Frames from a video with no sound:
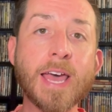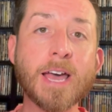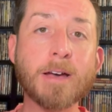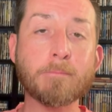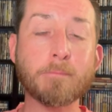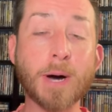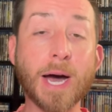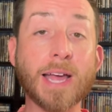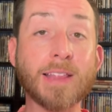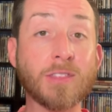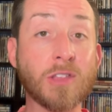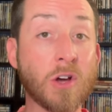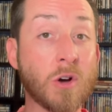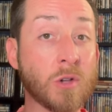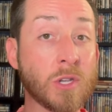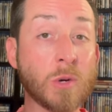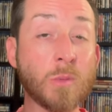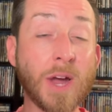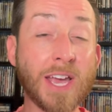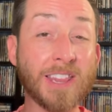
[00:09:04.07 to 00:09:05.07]
But the
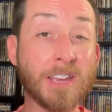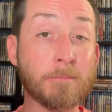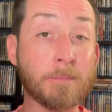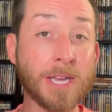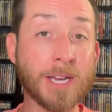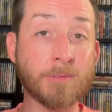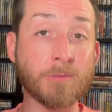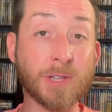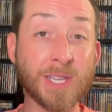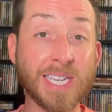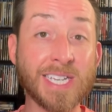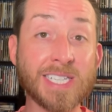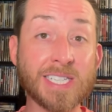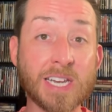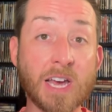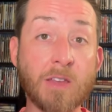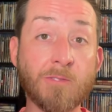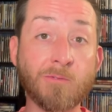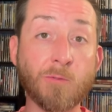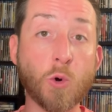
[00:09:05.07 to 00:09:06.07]
only way they're being released
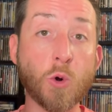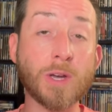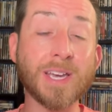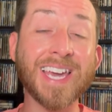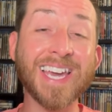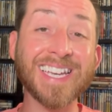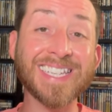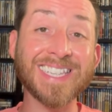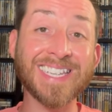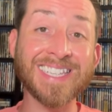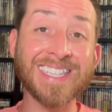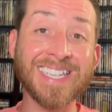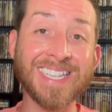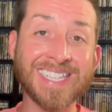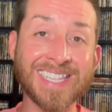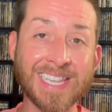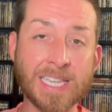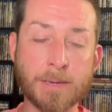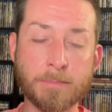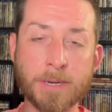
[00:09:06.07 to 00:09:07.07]
on 4K is in
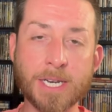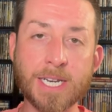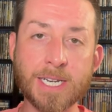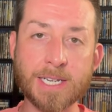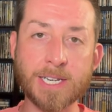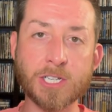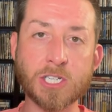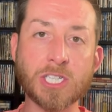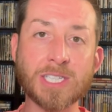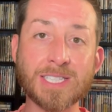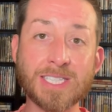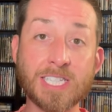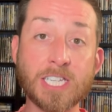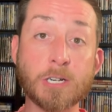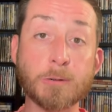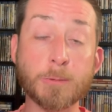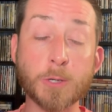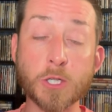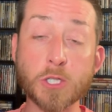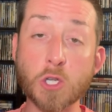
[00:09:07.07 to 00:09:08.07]
these limited edition
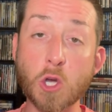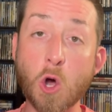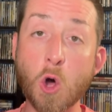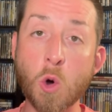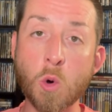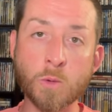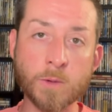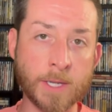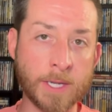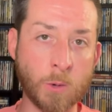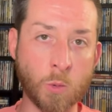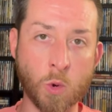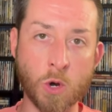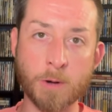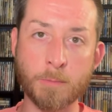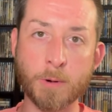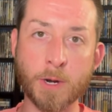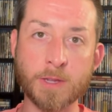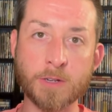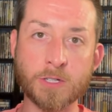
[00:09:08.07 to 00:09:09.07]
steelbooks only,
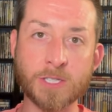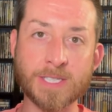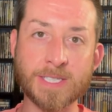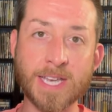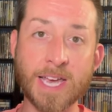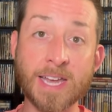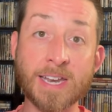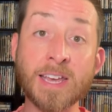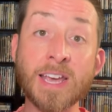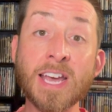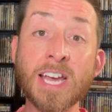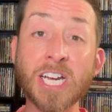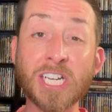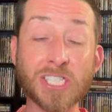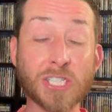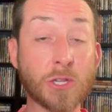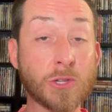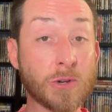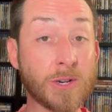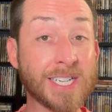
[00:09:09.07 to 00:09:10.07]
Warner Brothers said.
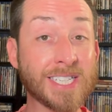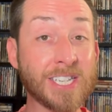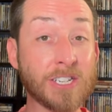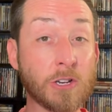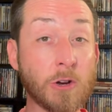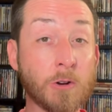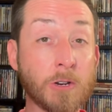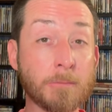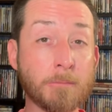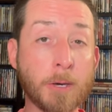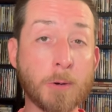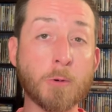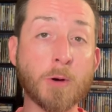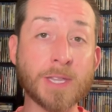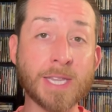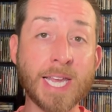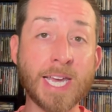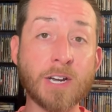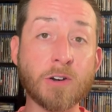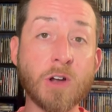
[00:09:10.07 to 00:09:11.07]
So there isn't going to be
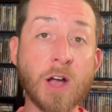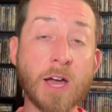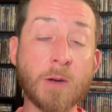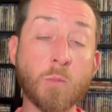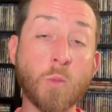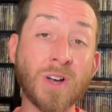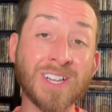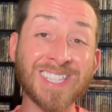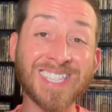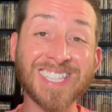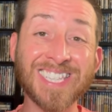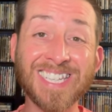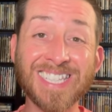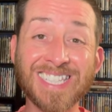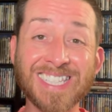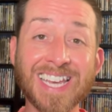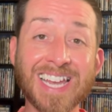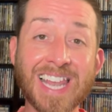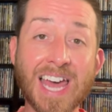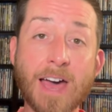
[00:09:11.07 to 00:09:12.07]
one later on. Once these
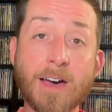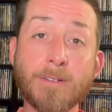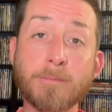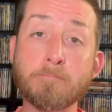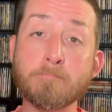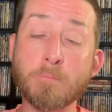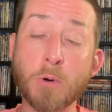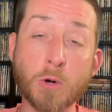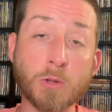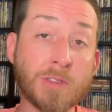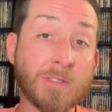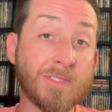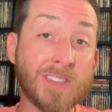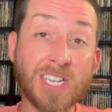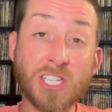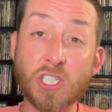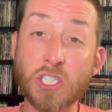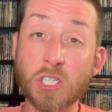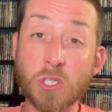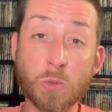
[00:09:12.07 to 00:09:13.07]
sell out, both of
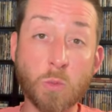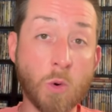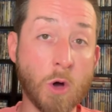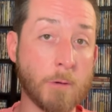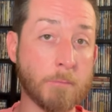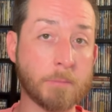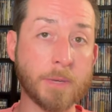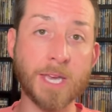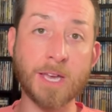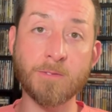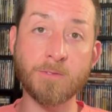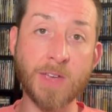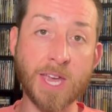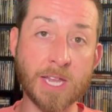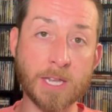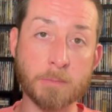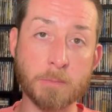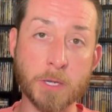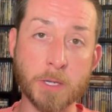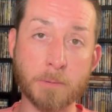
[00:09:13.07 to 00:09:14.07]
these just won't be
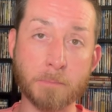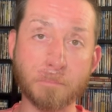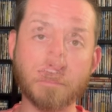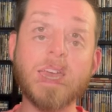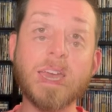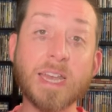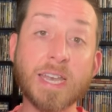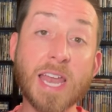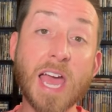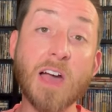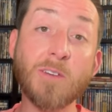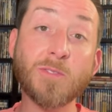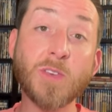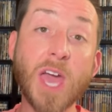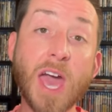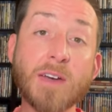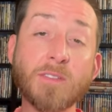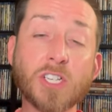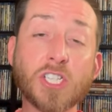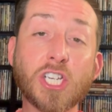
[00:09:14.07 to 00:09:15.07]
available. Now, if you
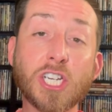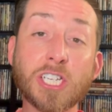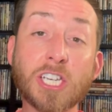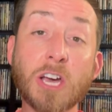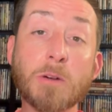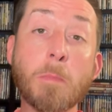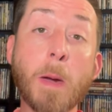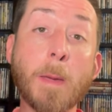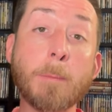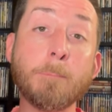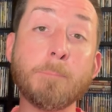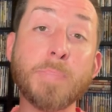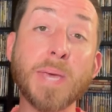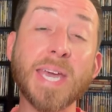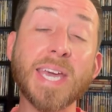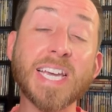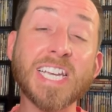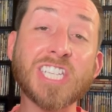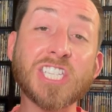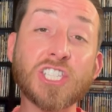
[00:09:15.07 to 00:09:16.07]
haven't checked out my
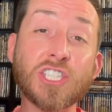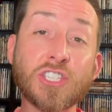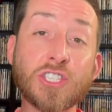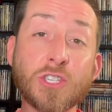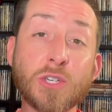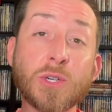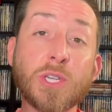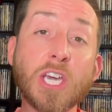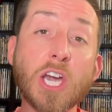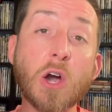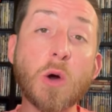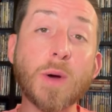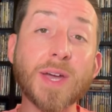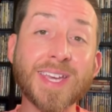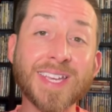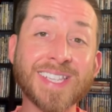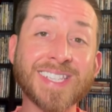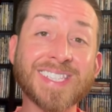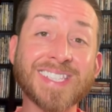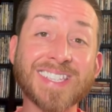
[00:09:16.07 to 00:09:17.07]
big studio
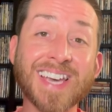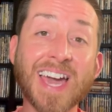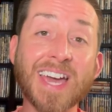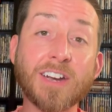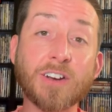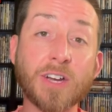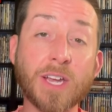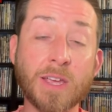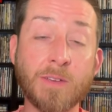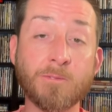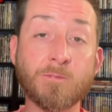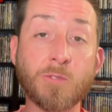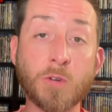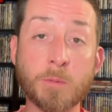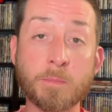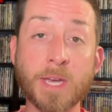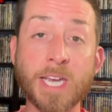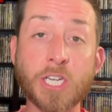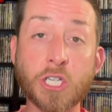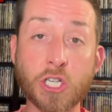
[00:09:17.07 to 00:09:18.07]
insider
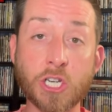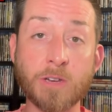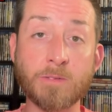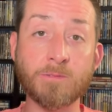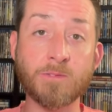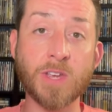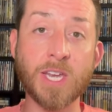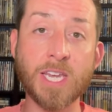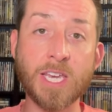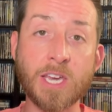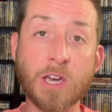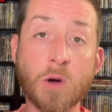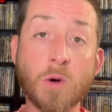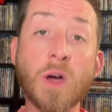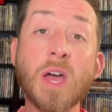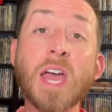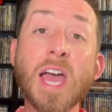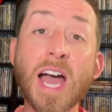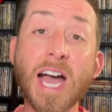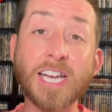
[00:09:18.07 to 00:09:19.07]
information video,
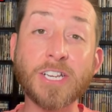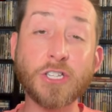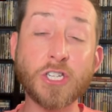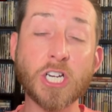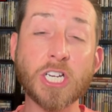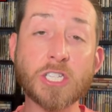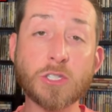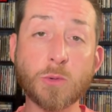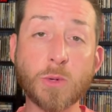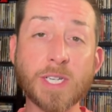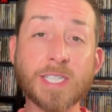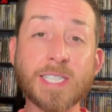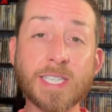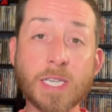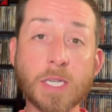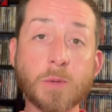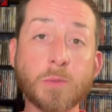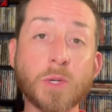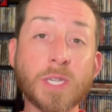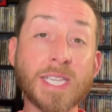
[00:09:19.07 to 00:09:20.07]
I just
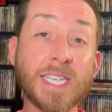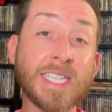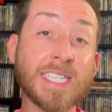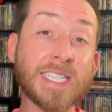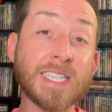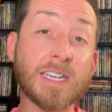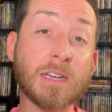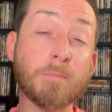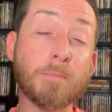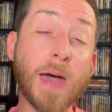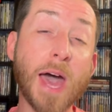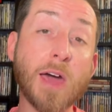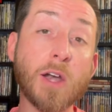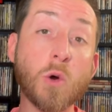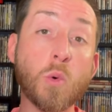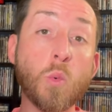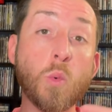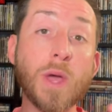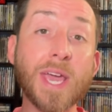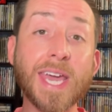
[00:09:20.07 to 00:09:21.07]
recently released it about
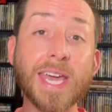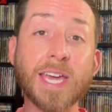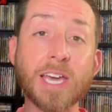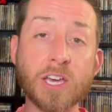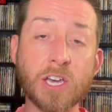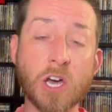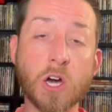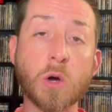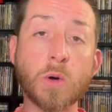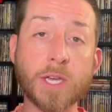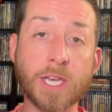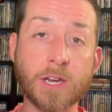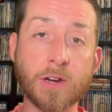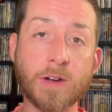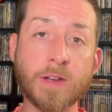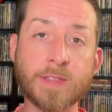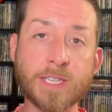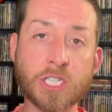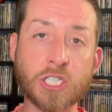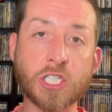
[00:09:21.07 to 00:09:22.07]
a week ago here
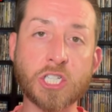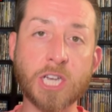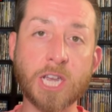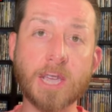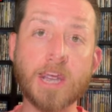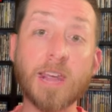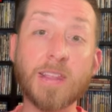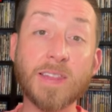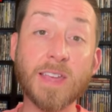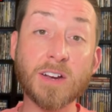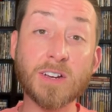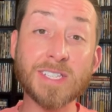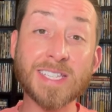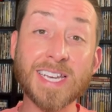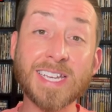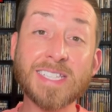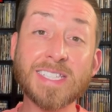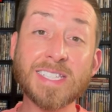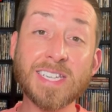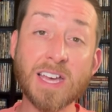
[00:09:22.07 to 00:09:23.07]
on this channel. There is
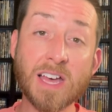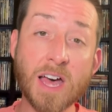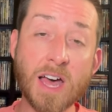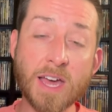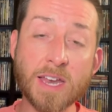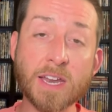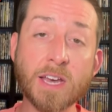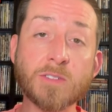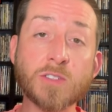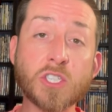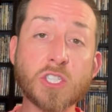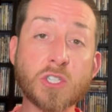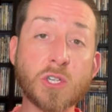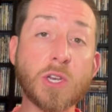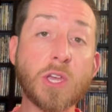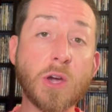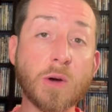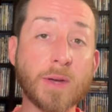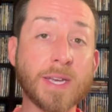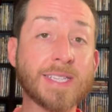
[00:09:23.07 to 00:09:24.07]
a ton of
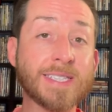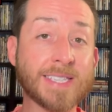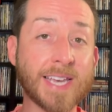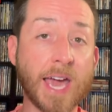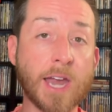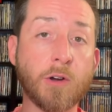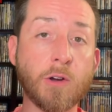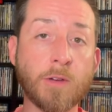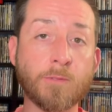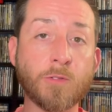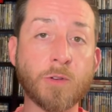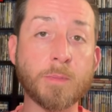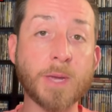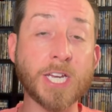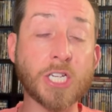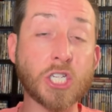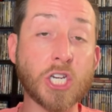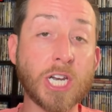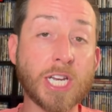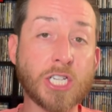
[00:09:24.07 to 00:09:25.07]
studio insider
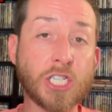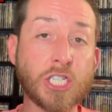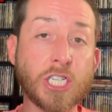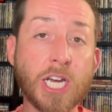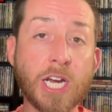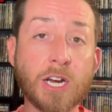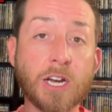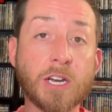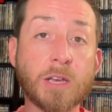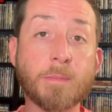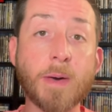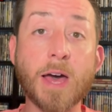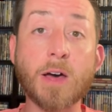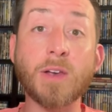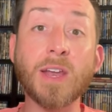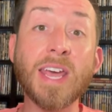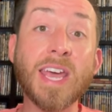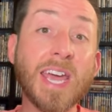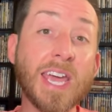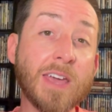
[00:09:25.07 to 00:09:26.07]
information I shared
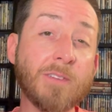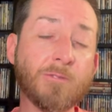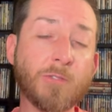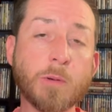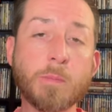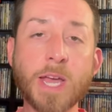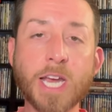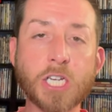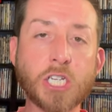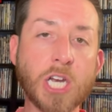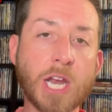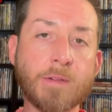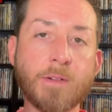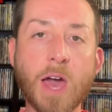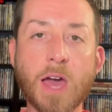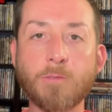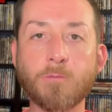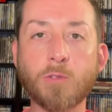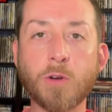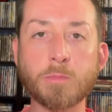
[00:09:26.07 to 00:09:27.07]
about information I've
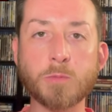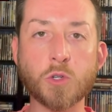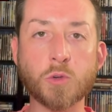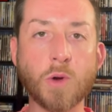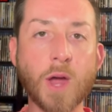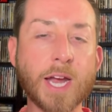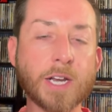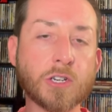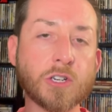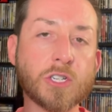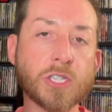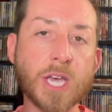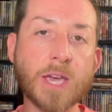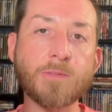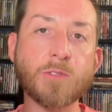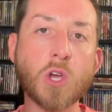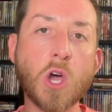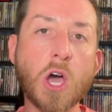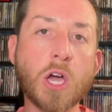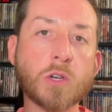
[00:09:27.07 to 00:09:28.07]
gotten from directors
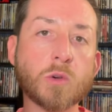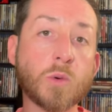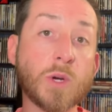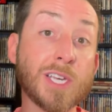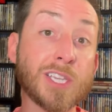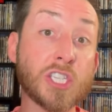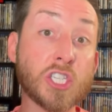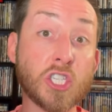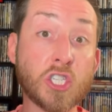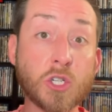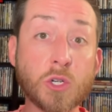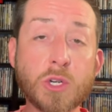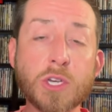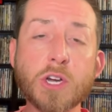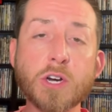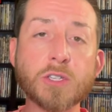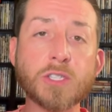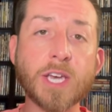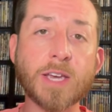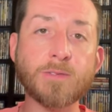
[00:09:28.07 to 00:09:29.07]
I've talked with,
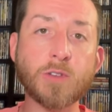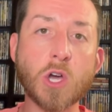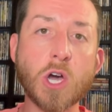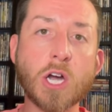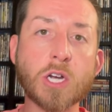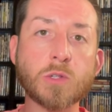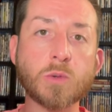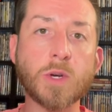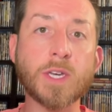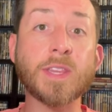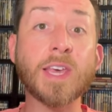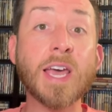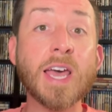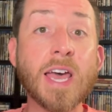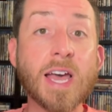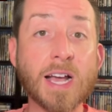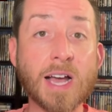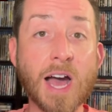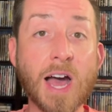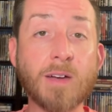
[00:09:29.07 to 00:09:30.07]
studios I've talked with,
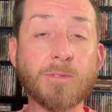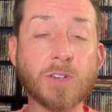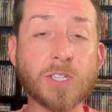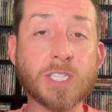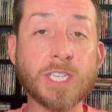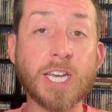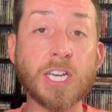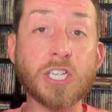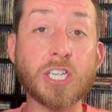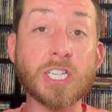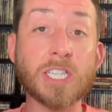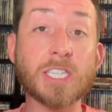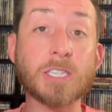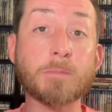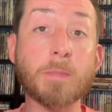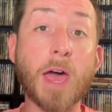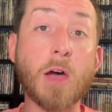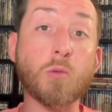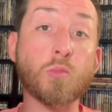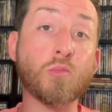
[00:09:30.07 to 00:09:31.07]
conversations
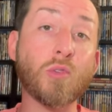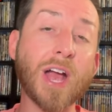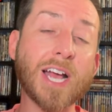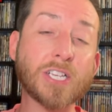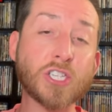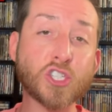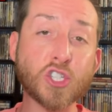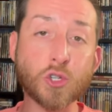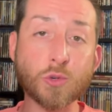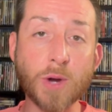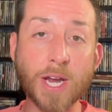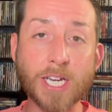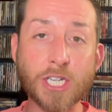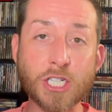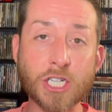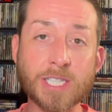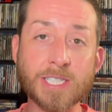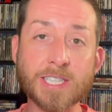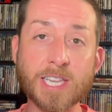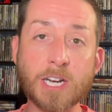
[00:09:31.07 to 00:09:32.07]
about
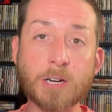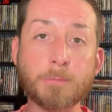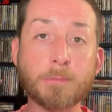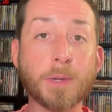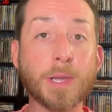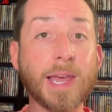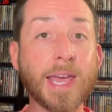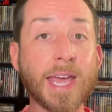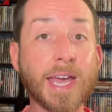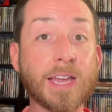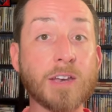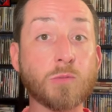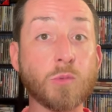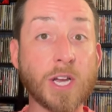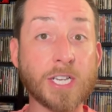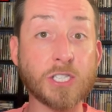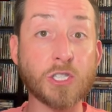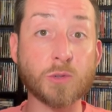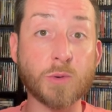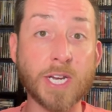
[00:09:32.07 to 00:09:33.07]
restorations that are planned,
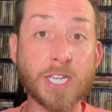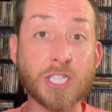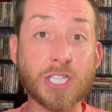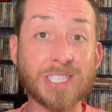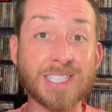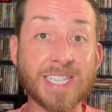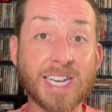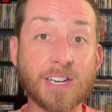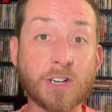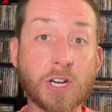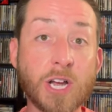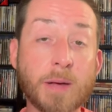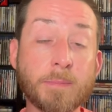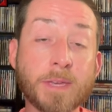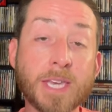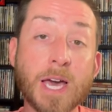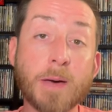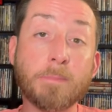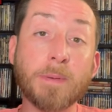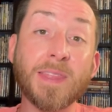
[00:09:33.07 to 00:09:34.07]
restorations that are
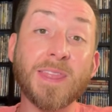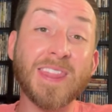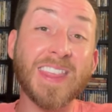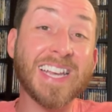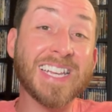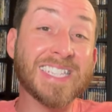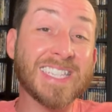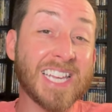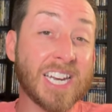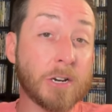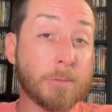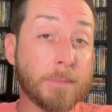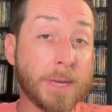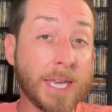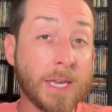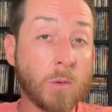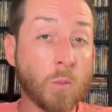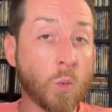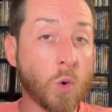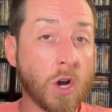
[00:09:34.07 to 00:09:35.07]
coming up, and things that are
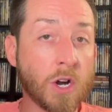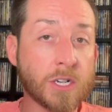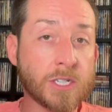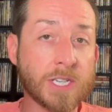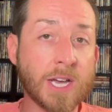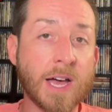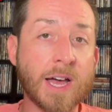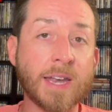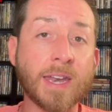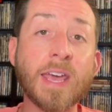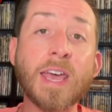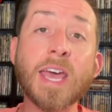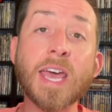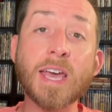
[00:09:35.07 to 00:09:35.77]
being worked on.